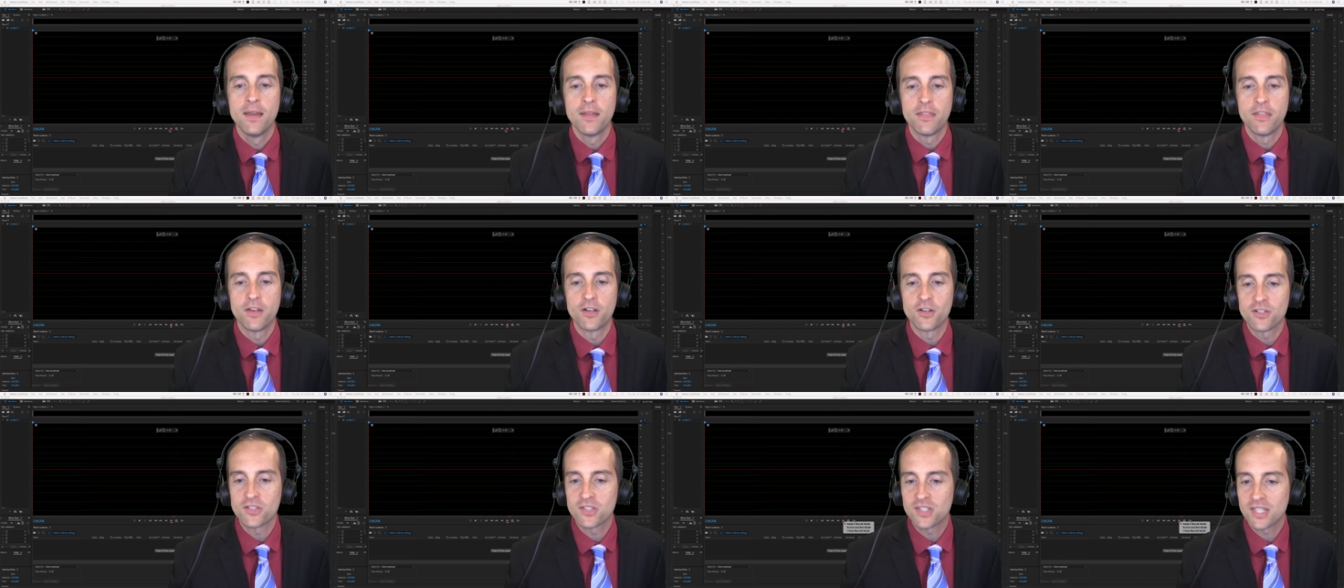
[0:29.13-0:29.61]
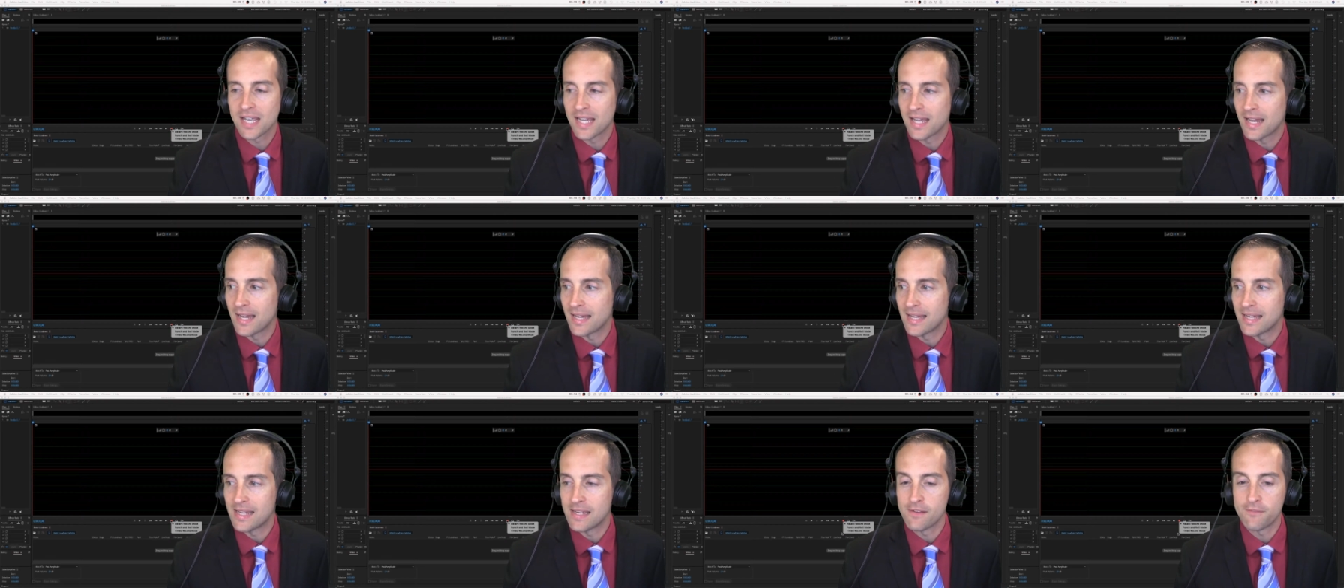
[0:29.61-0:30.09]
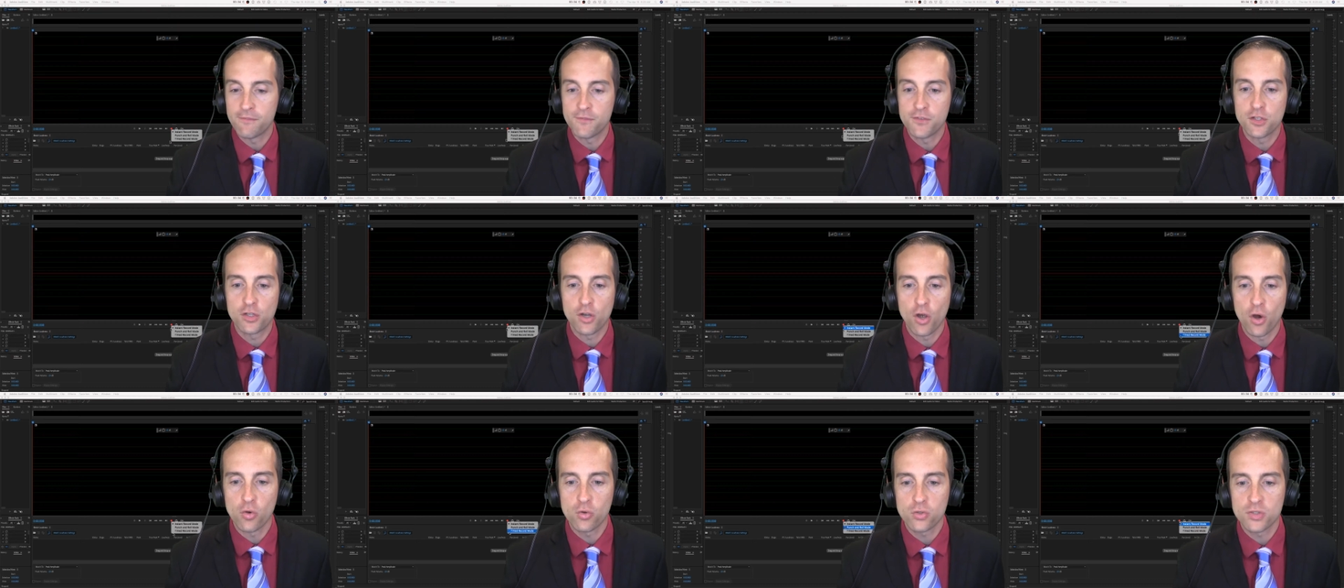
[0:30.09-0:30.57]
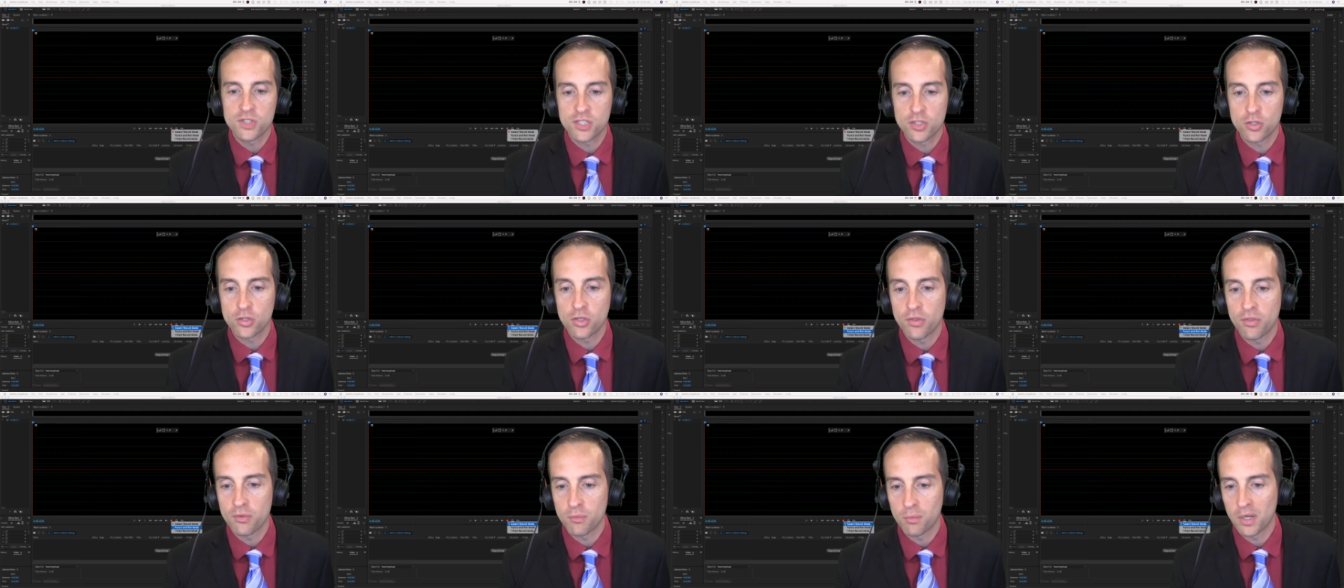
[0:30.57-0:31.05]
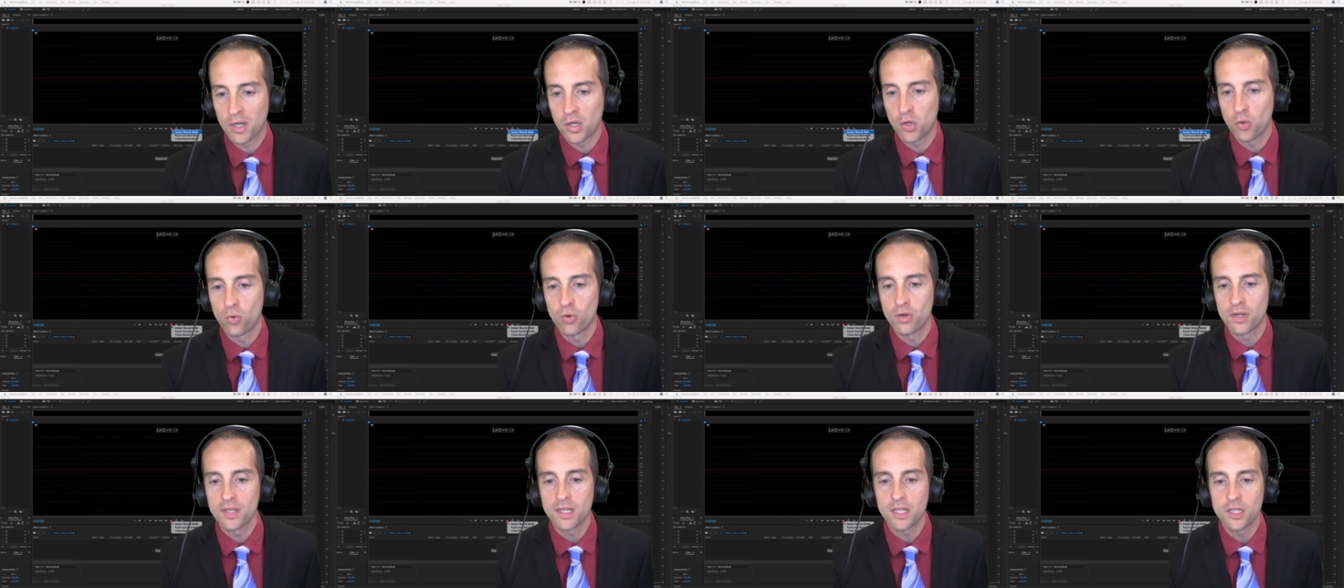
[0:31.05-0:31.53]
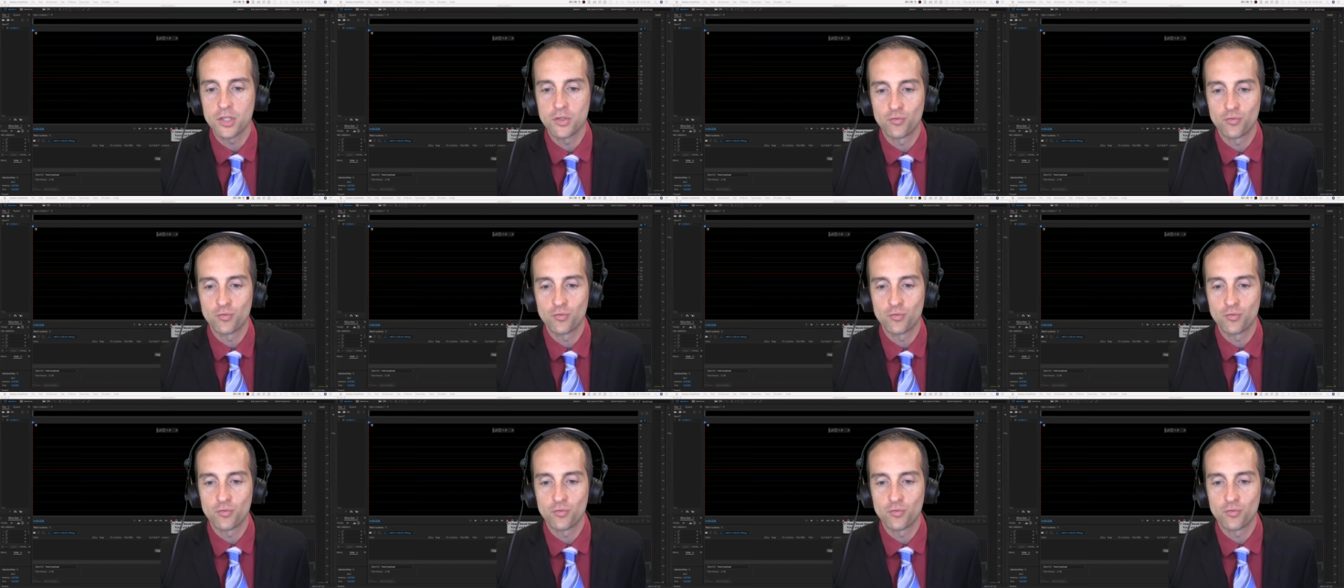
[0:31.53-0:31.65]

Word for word: There's if you go to the recording,